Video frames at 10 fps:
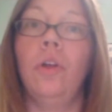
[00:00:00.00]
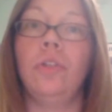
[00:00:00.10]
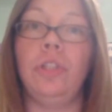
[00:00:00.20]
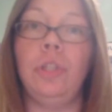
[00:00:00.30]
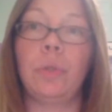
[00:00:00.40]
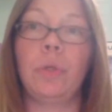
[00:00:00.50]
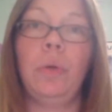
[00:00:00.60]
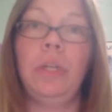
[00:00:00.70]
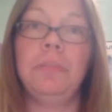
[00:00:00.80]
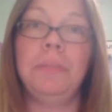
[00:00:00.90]
you're
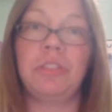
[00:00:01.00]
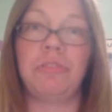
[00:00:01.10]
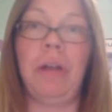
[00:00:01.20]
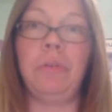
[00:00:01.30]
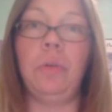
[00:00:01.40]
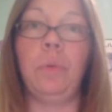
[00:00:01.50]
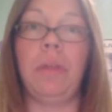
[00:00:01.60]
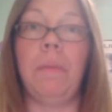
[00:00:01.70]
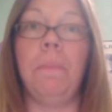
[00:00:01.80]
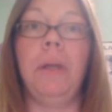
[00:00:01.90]
going to be surrounded with
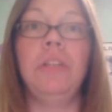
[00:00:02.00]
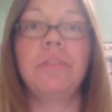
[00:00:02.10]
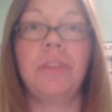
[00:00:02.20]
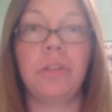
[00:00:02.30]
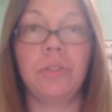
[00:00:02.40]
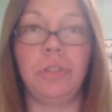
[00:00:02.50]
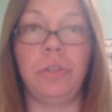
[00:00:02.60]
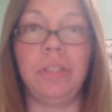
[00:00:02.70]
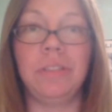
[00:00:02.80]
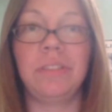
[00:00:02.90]
a bunch of other
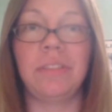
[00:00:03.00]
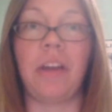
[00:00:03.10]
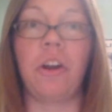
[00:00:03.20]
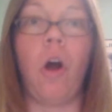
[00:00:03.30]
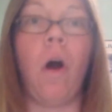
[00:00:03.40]
students that are